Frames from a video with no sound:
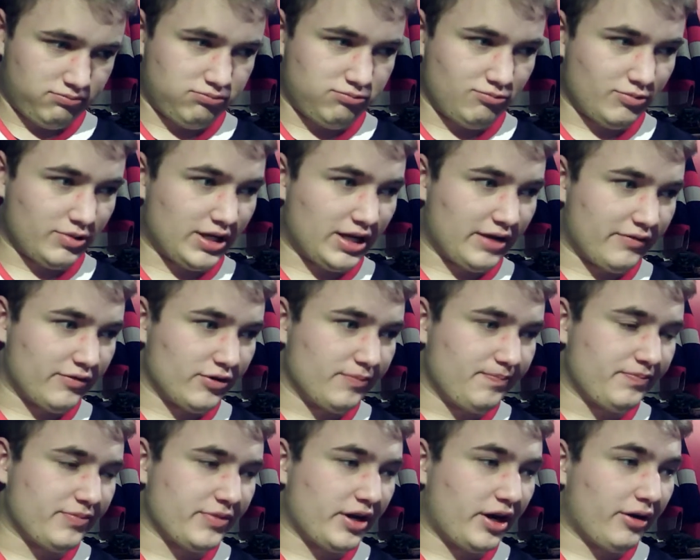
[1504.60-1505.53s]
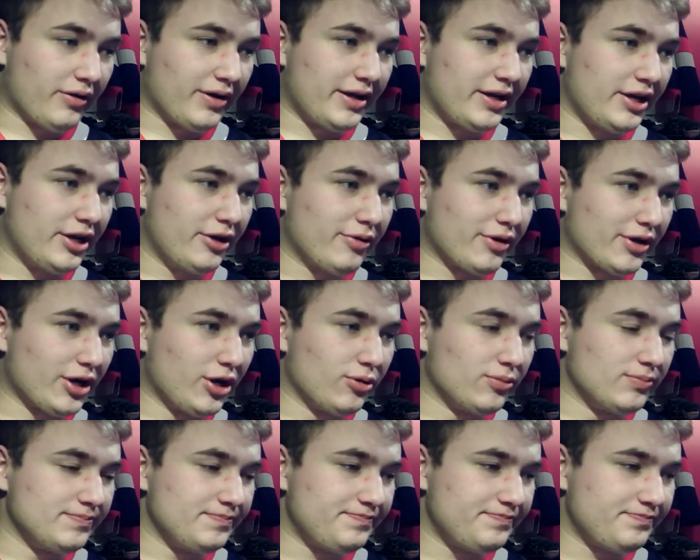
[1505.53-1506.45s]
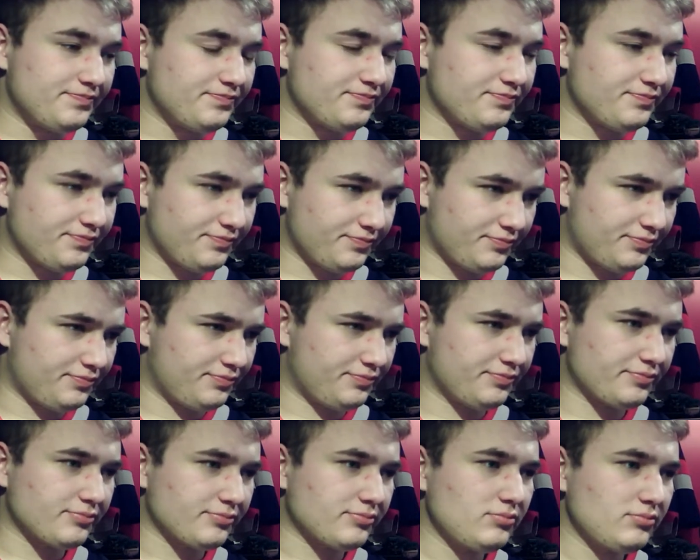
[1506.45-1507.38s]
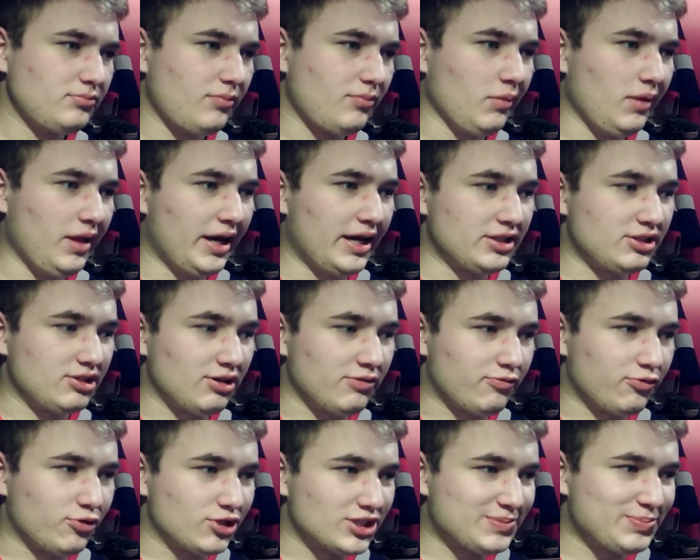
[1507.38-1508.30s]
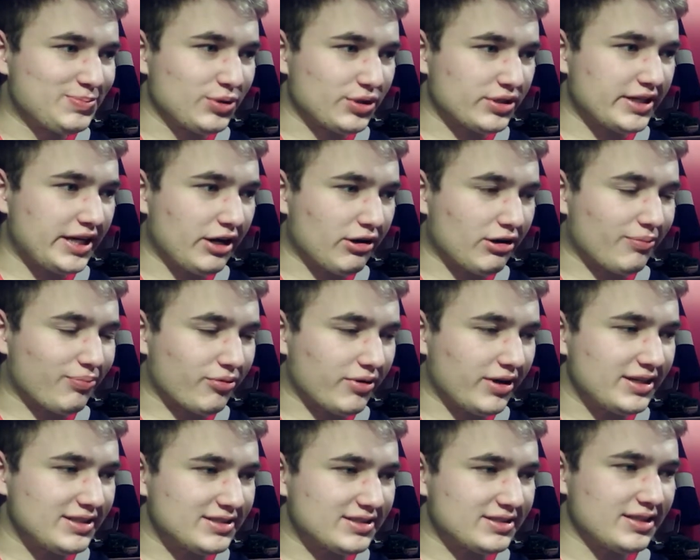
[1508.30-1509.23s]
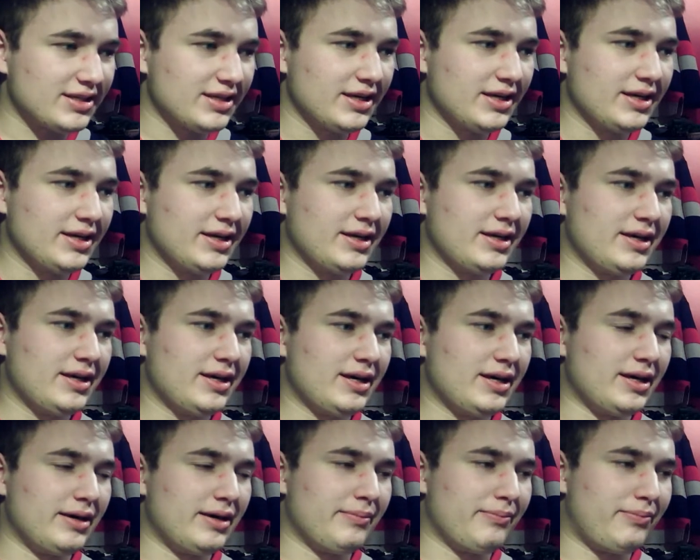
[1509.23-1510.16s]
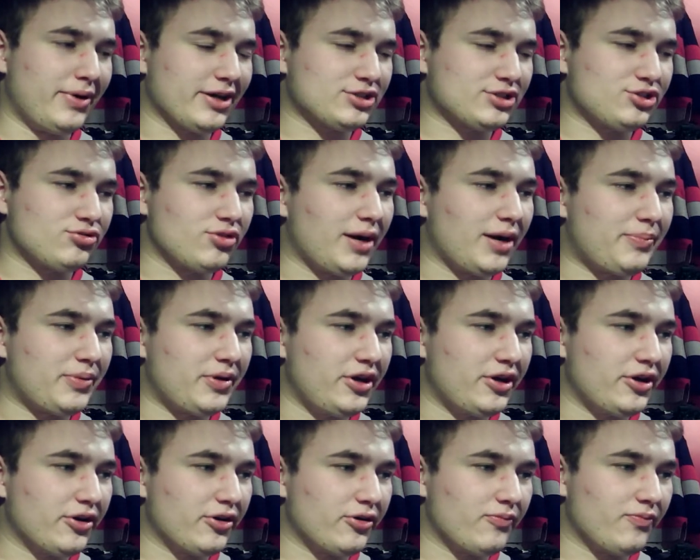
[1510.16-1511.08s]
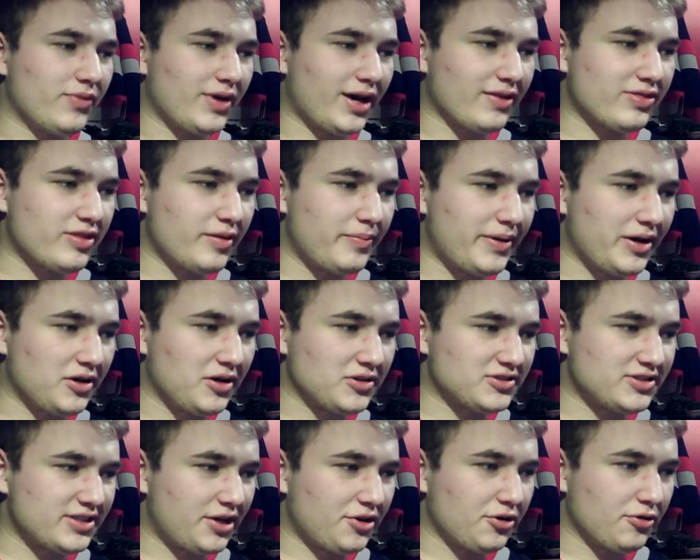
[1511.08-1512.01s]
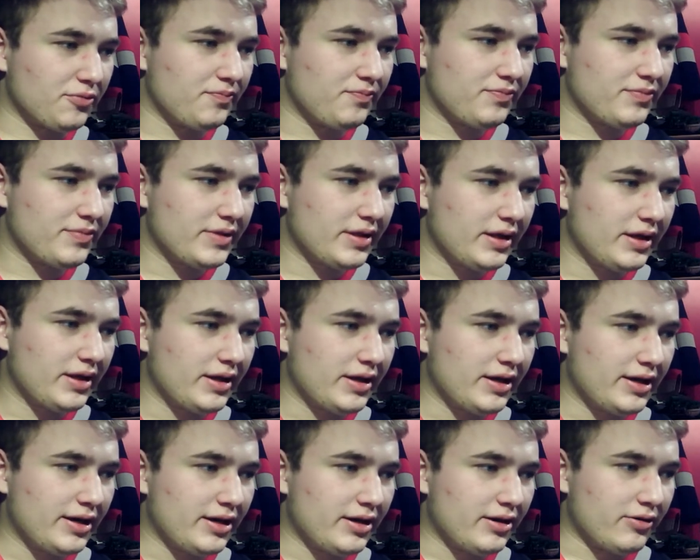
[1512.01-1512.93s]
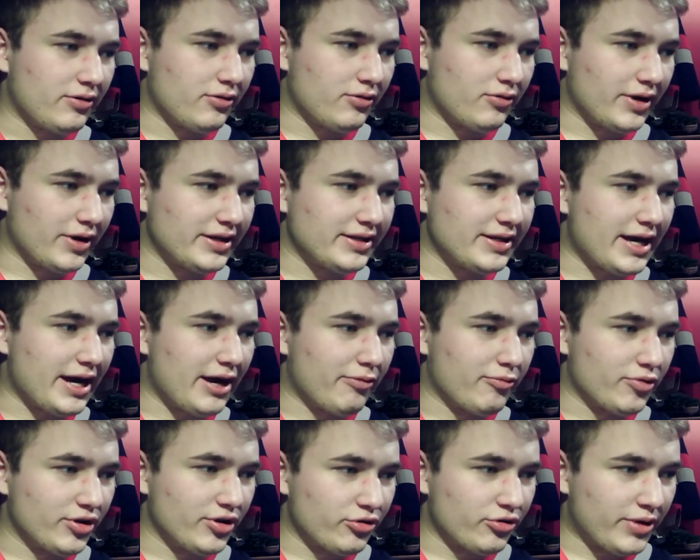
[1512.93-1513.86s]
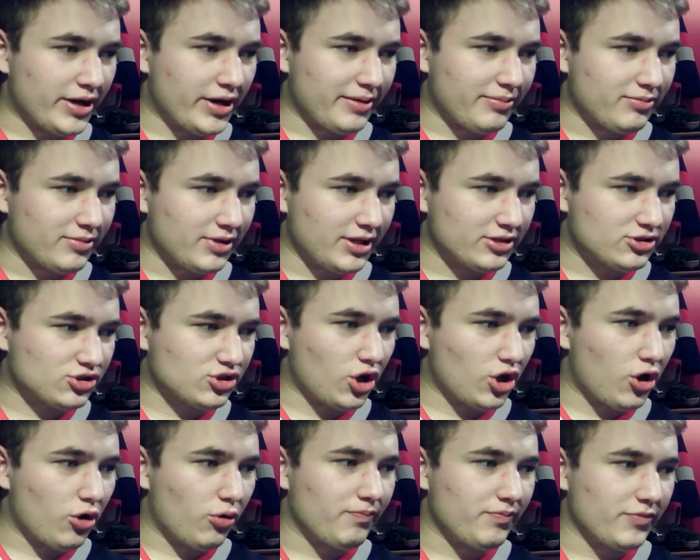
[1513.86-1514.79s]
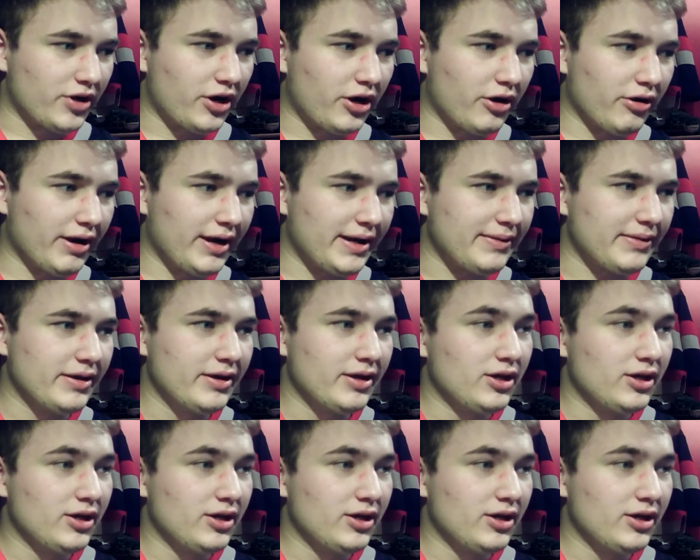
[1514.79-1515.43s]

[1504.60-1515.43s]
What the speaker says: Whatever. All right, here we go. Anton Forsberg, Carey Price, And puck drop here at the Bell Center. Right now, we're underway. Let's go. All right.